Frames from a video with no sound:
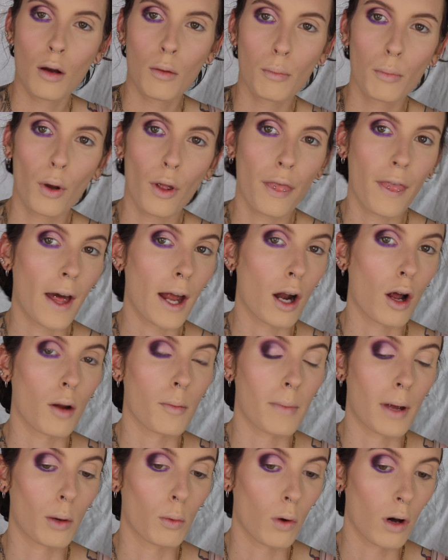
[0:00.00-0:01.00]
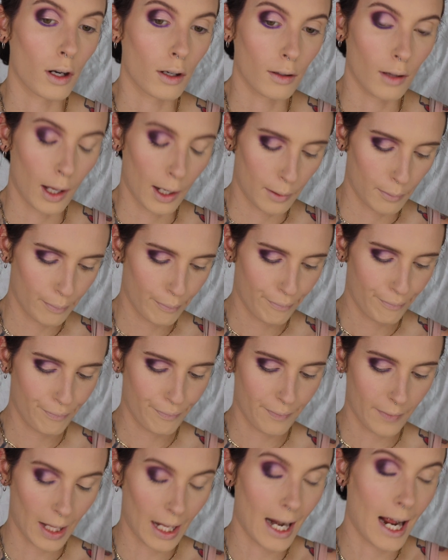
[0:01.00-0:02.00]
put that on my waterline,
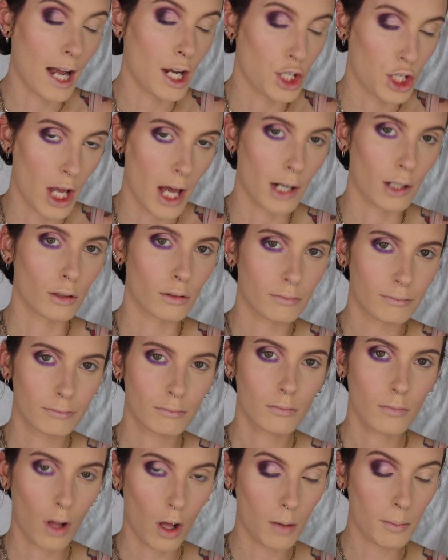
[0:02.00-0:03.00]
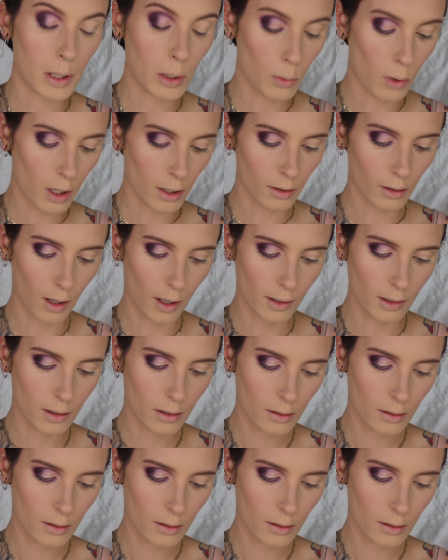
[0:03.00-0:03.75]
that eyeshadow on my waterline.